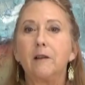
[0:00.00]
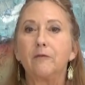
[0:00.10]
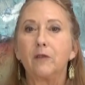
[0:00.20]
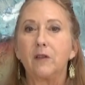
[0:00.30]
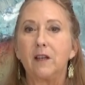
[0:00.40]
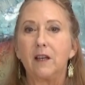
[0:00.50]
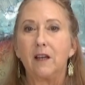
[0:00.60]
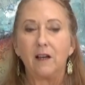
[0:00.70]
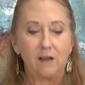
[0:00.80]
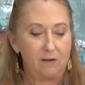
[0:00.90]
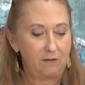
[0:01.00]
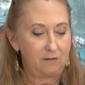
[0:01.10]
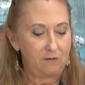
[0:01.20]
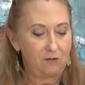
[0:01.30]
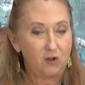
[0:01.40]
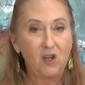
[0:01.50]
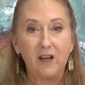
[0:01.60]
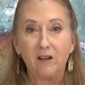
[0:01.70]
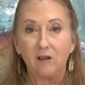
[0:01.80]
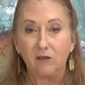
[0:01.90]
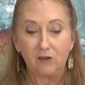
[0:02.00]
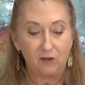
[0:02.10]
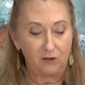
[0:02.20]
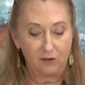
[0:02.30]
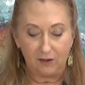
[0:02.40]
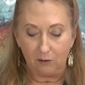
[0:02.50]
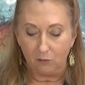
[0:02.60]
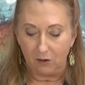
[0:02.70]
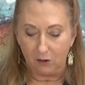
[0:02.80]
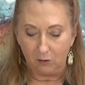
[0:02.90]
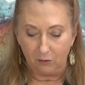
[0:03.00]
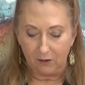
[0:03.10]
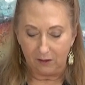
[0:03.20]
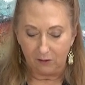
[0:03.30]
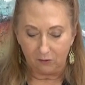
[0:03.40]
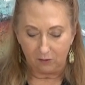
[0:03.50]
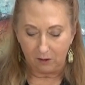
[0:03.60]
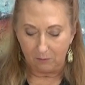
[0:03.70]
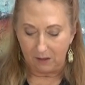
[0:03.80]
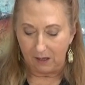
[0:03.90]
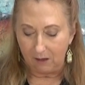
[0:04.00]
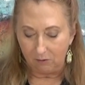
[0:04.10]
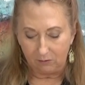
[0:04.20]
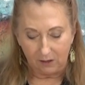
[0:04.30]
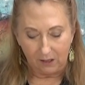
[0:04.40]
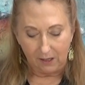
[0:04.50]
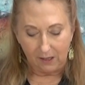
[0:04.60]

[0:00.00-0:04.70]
up for the uh, channel so you see when new things are coming out.